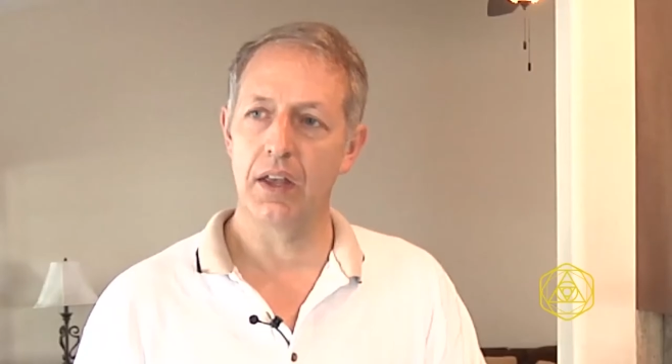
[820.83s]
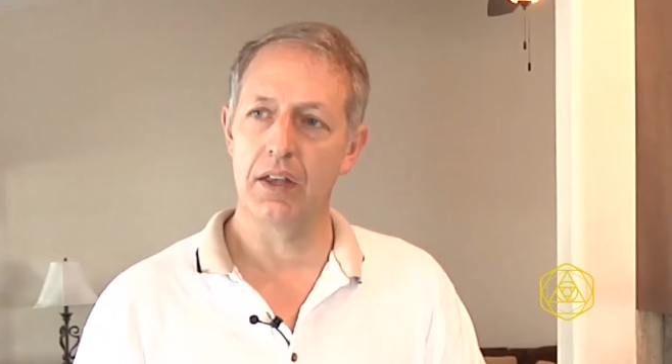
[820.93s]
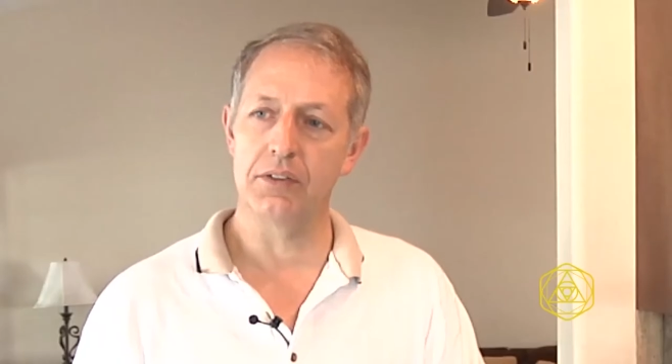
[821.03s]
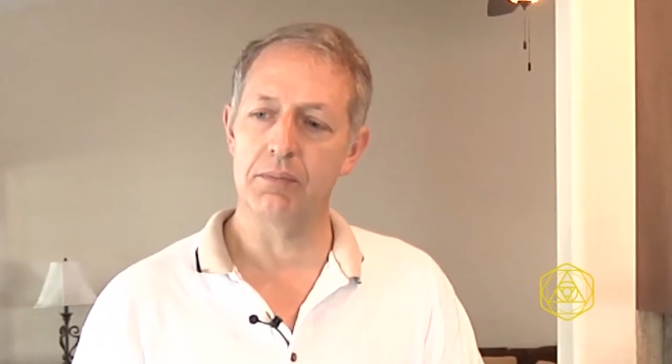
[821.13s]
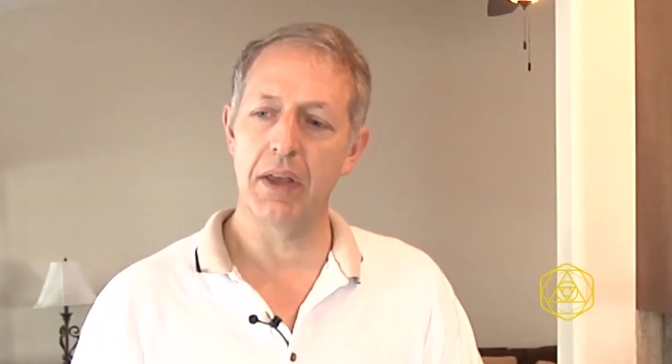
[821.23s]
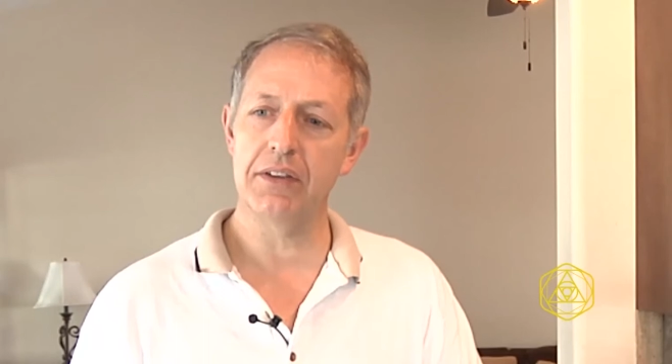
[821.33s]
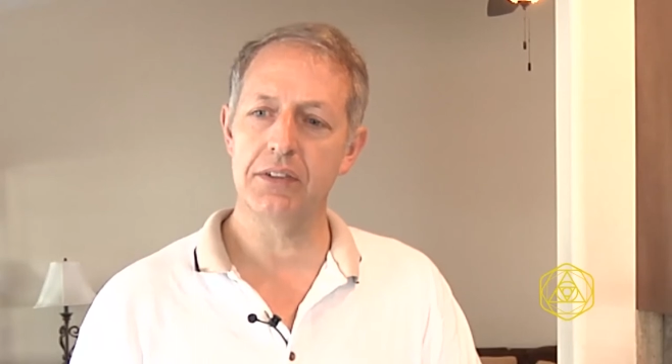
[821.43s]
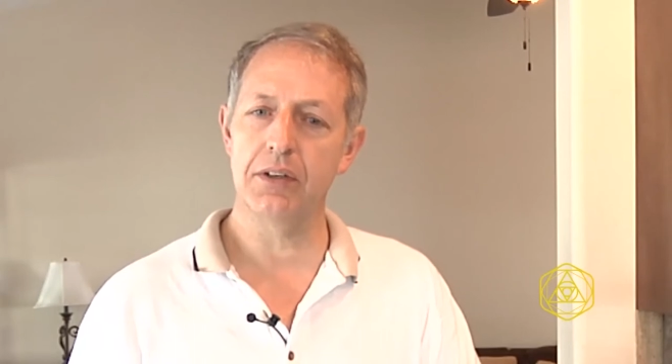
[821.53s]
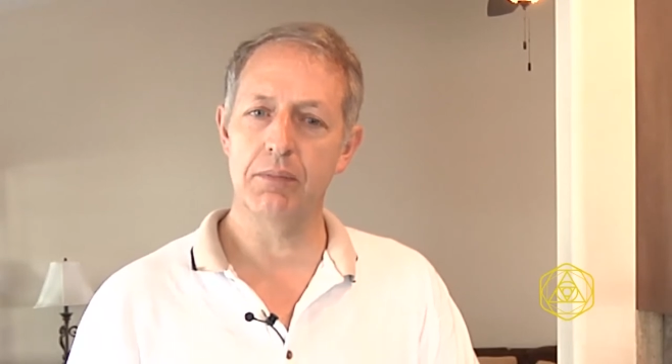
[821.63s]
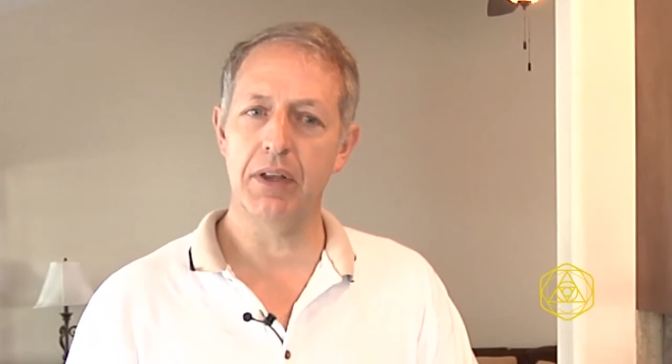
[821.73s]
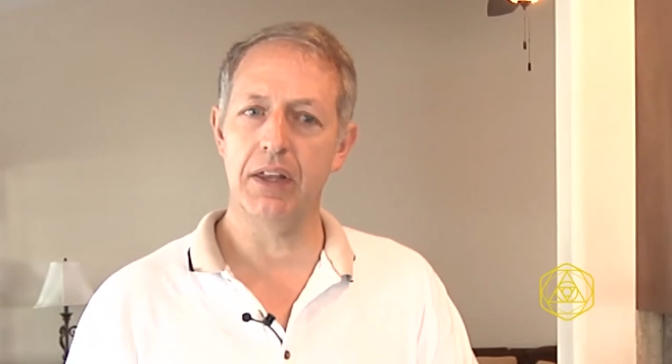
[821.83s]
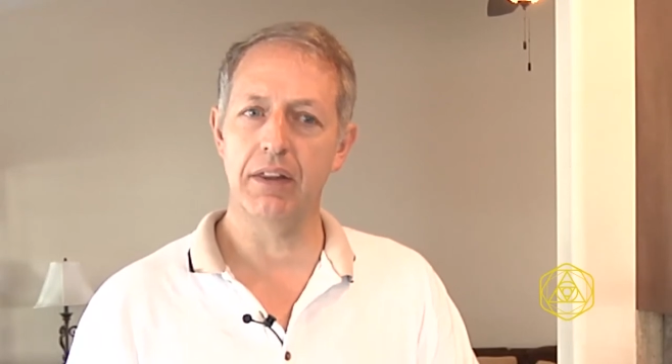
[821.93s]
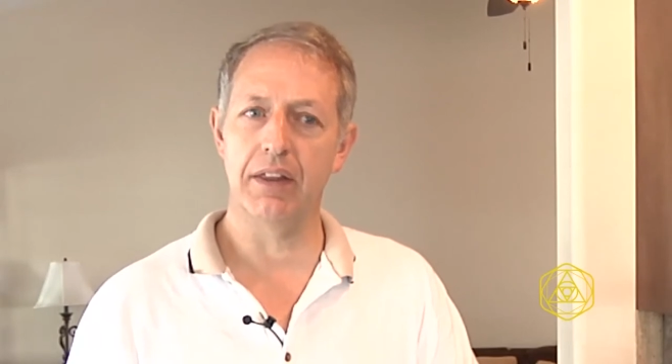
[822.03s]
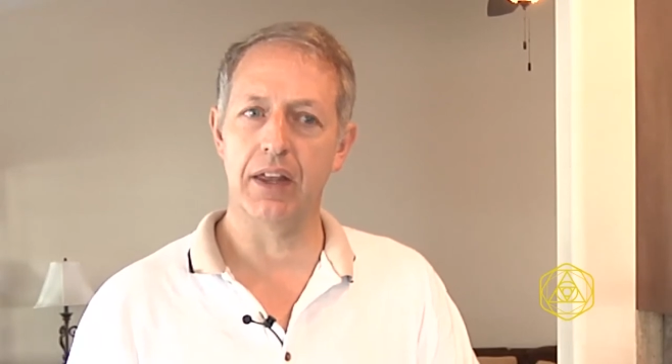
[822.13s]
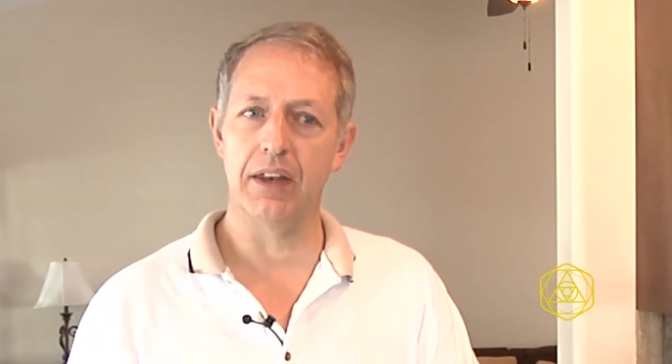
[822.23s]
It's amazing to me
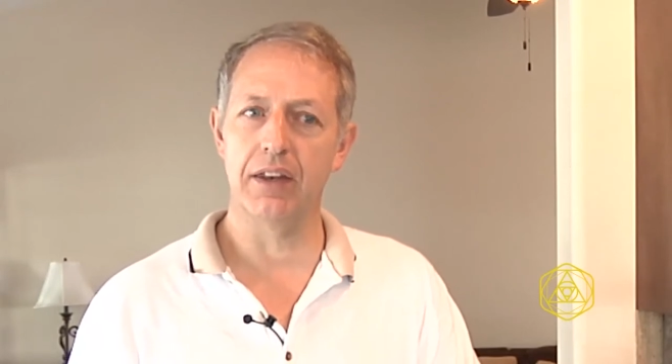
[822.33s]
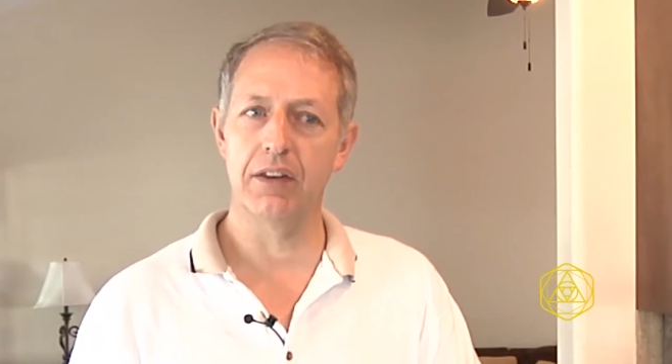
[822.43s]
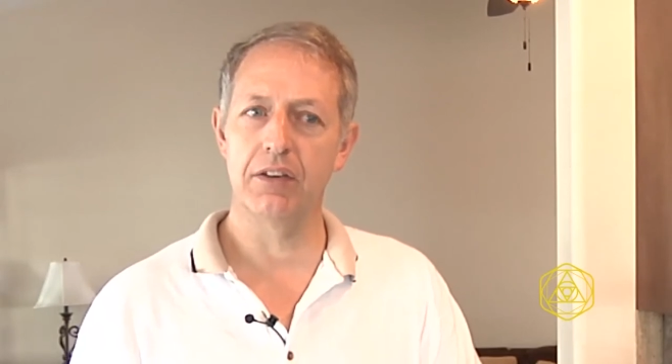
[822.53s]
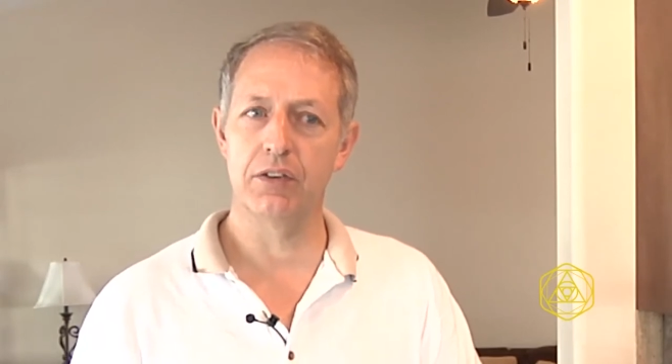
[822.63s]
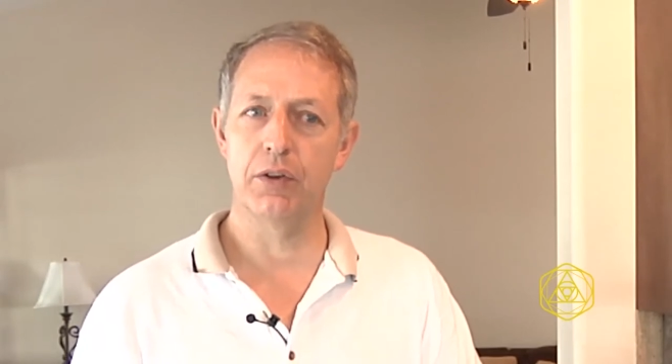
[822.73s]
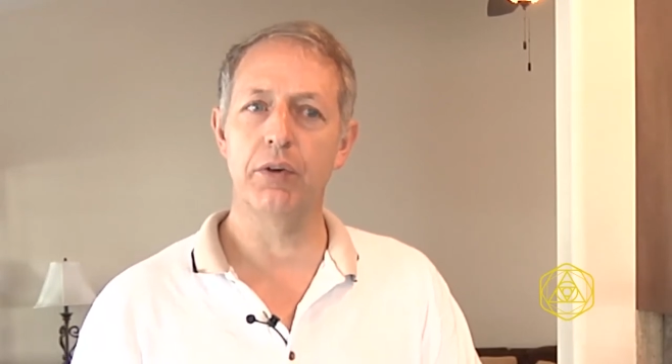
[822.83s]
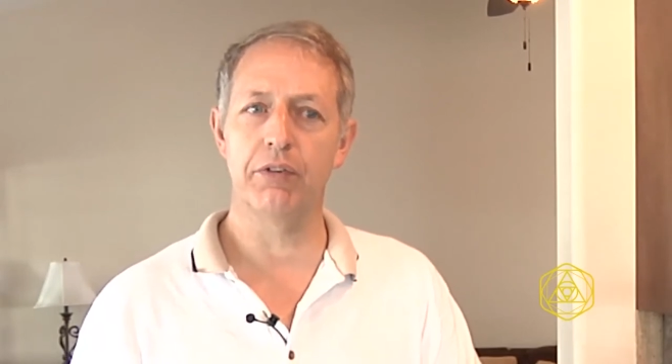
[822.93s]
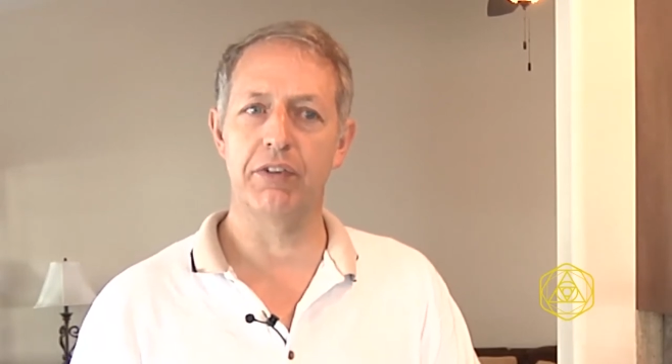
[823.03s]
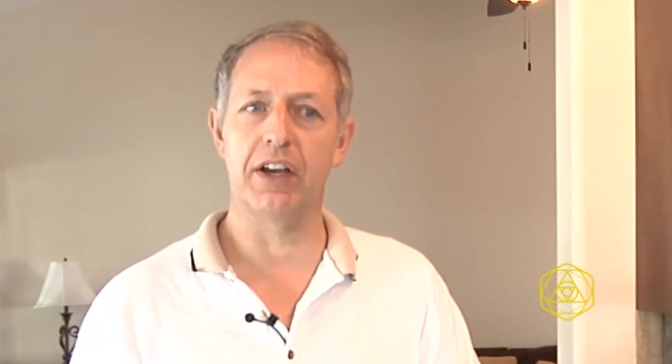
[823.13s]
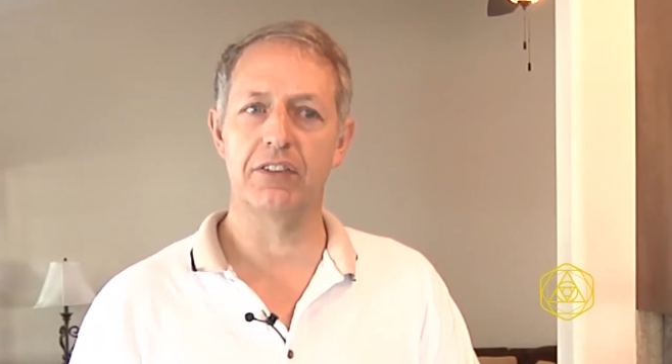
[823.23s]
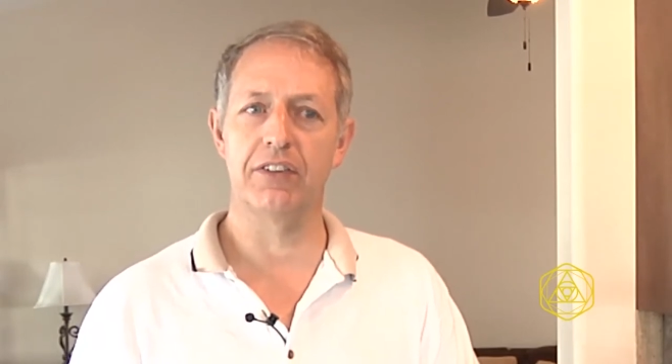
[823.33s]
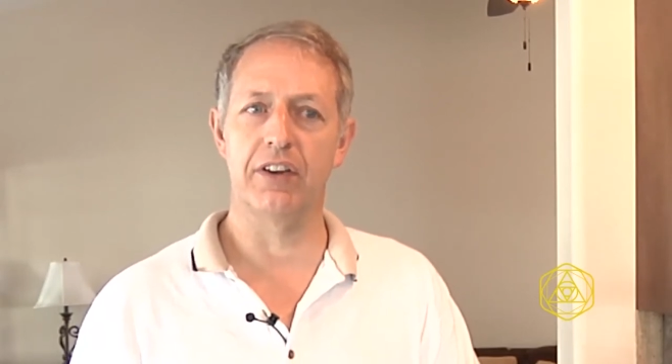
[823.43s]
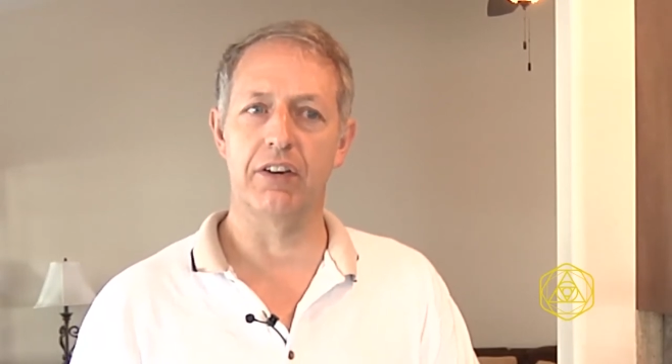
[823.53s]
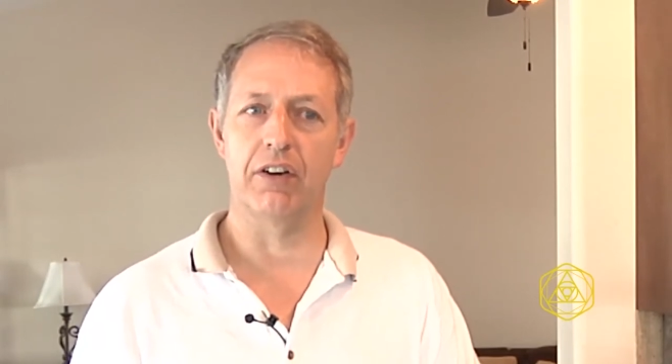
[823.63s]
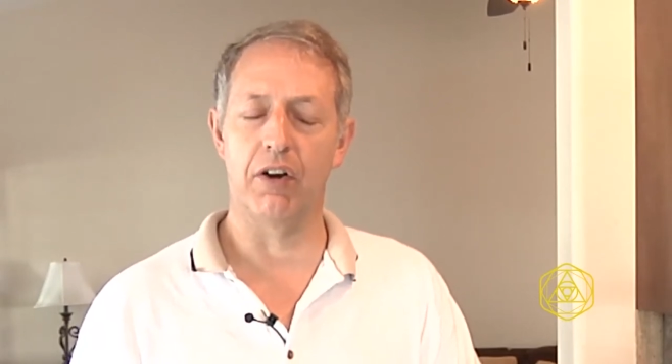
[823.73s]
that two effects
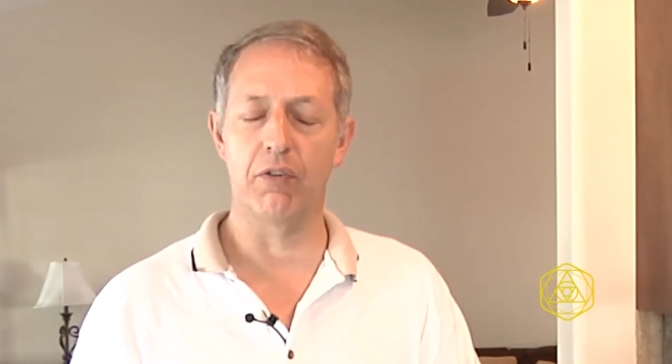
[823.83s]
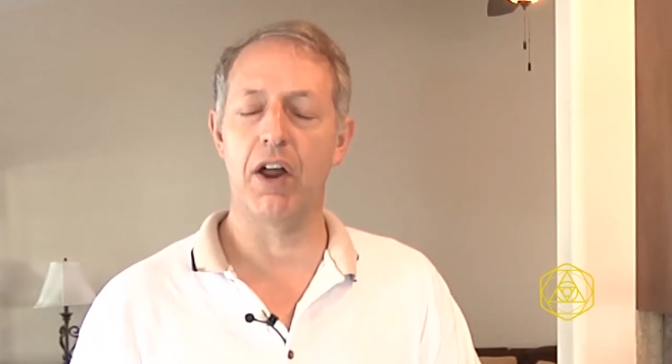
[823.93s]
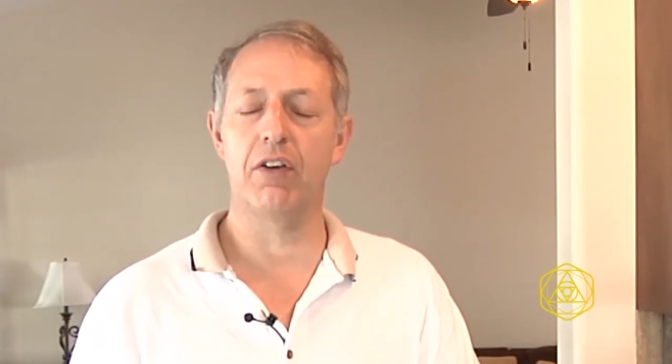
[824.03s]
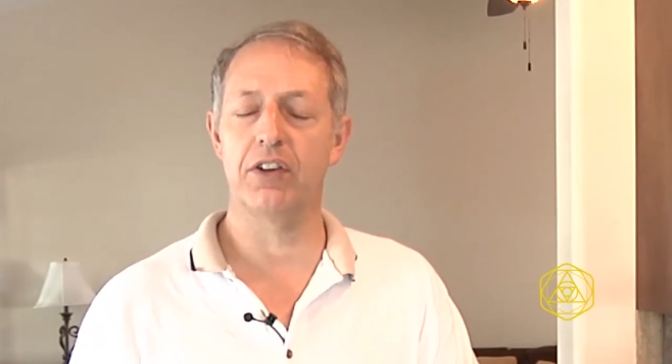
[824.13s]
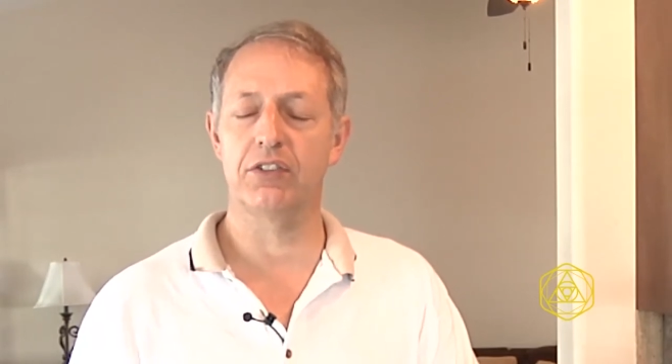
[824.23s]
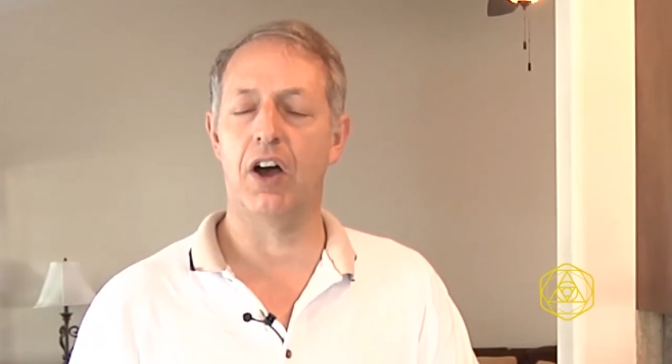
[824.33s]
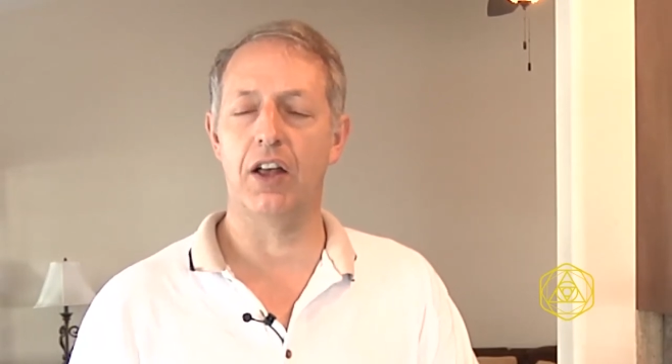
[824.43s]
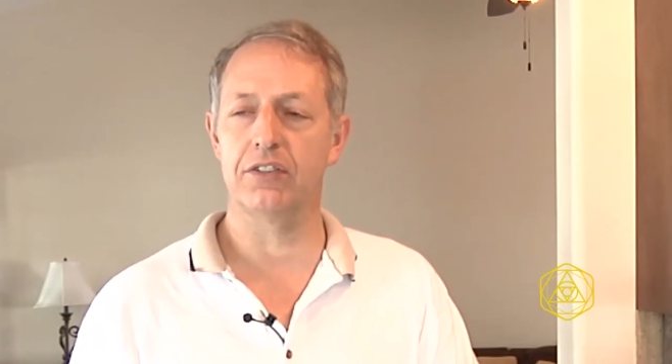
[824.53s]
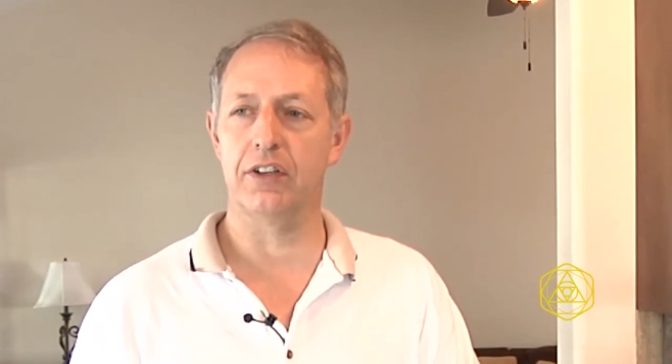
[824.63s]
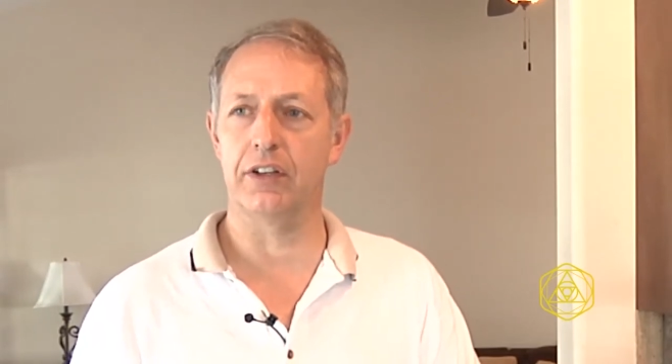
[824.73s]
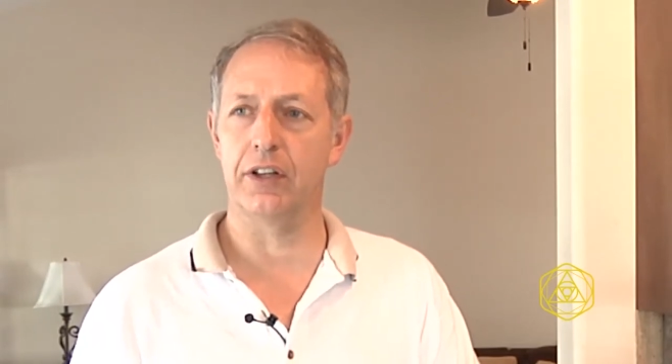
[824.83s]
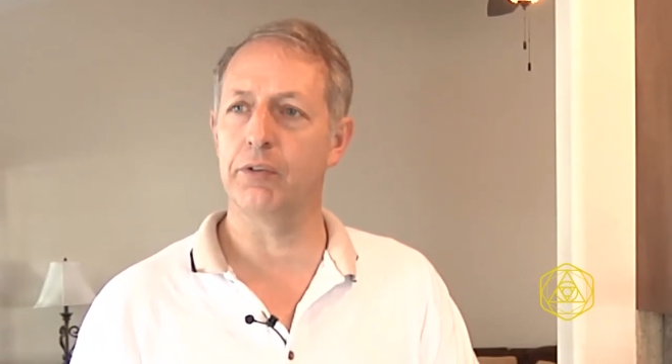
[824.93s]
that are around us constantly,